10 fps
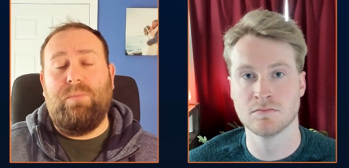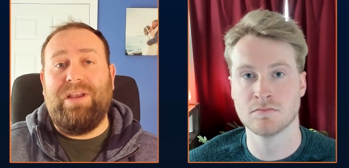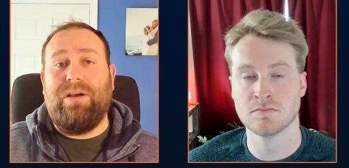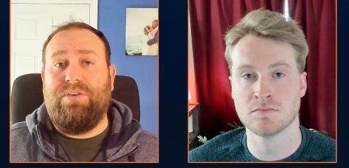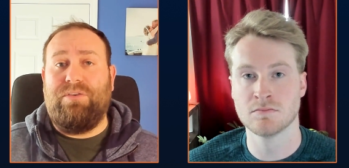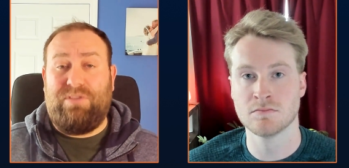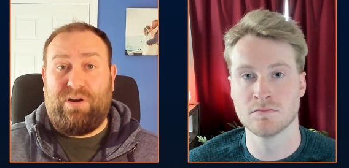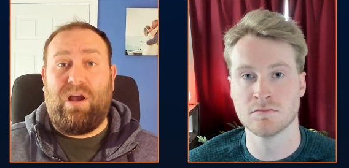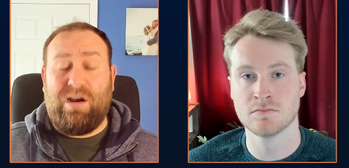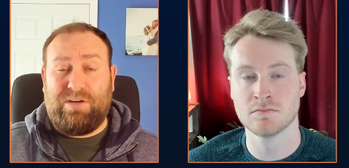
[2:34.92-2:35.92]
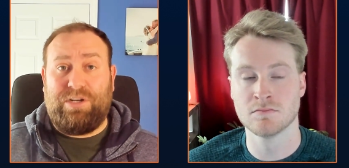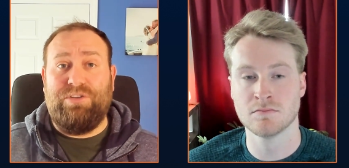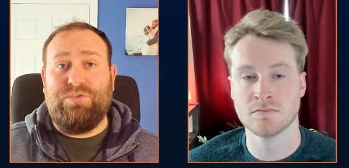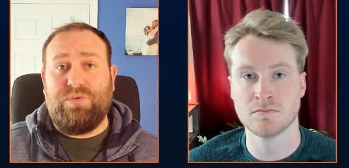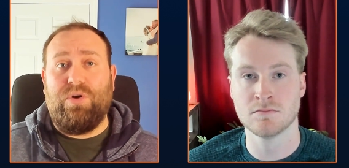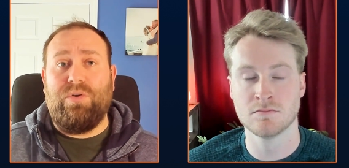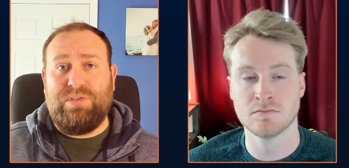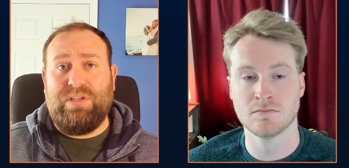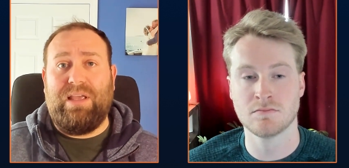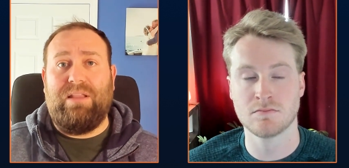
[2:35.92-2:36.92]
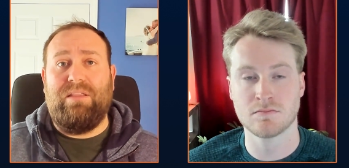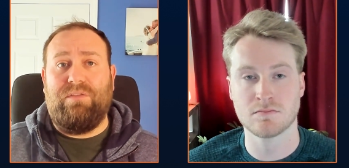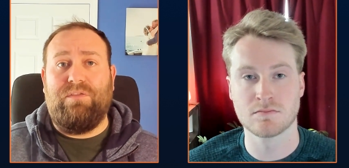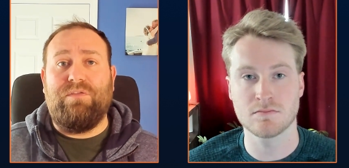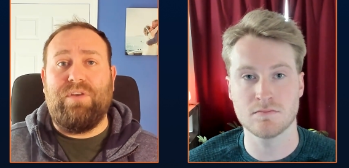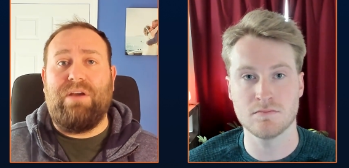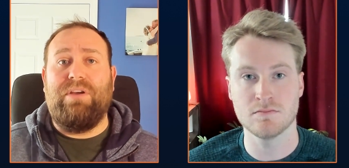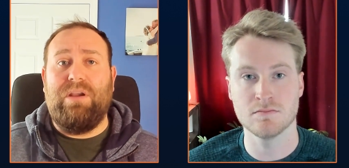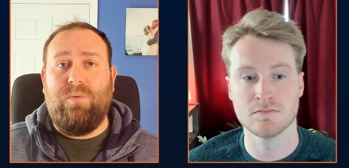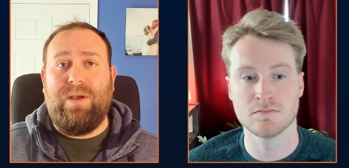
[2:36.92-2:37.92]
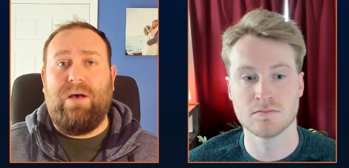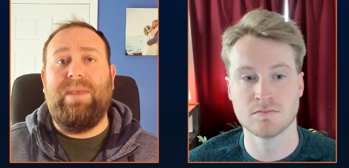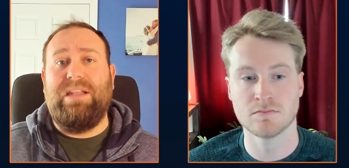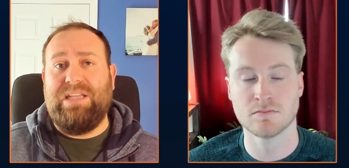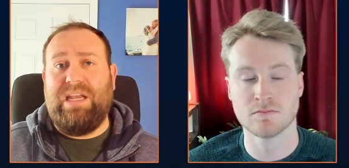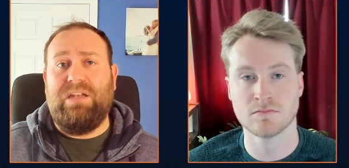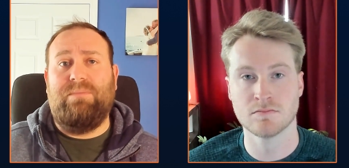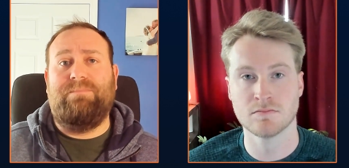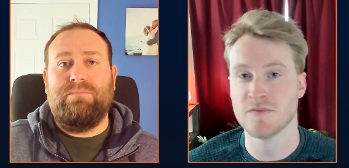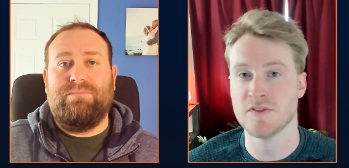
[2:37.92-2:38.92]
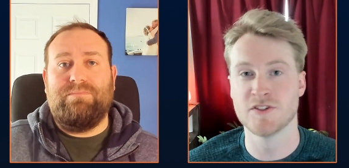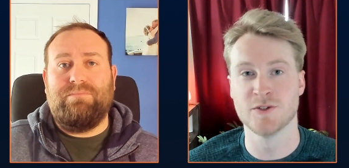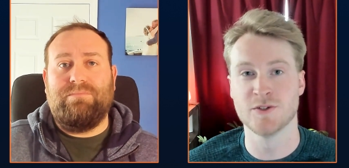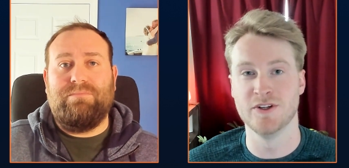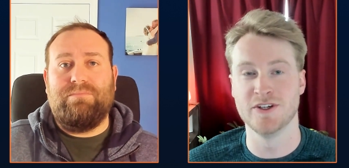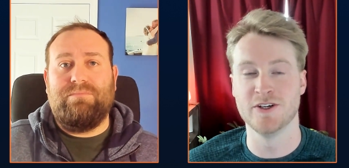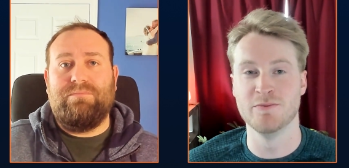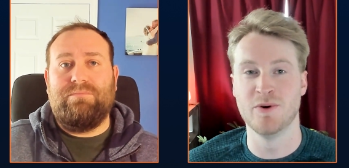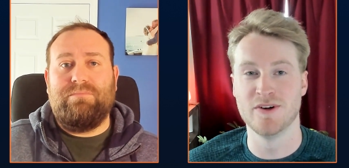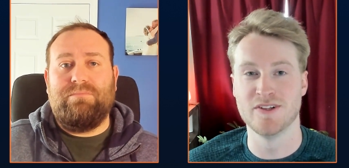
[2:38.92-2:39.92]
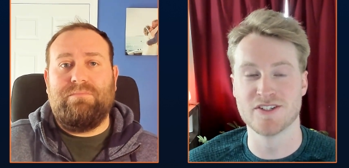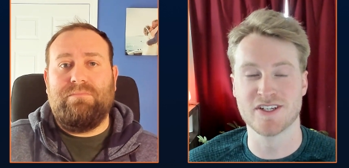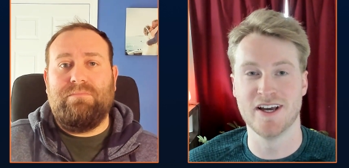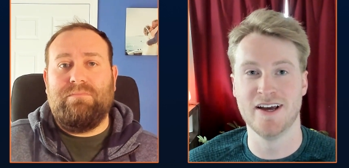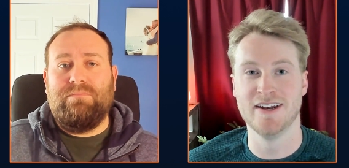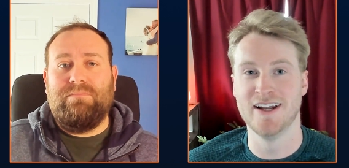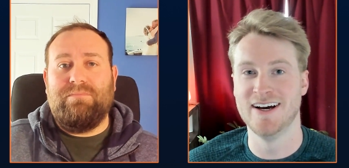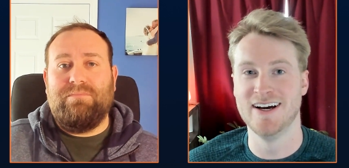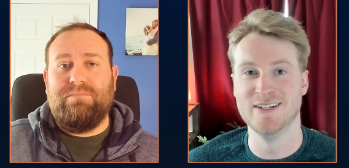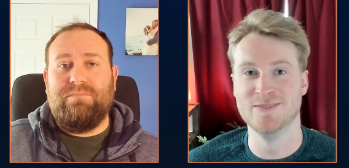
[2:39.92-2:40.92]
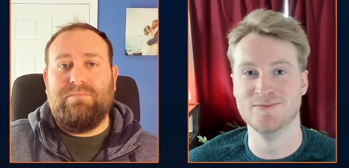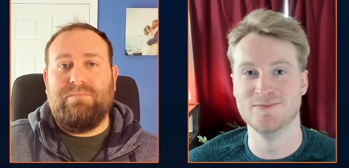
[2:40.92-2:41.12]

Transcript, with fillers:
Speaker 1: will be under their, our control so that they're very well maintained.
Speaker 2: It's a really good point, Scott. Uh,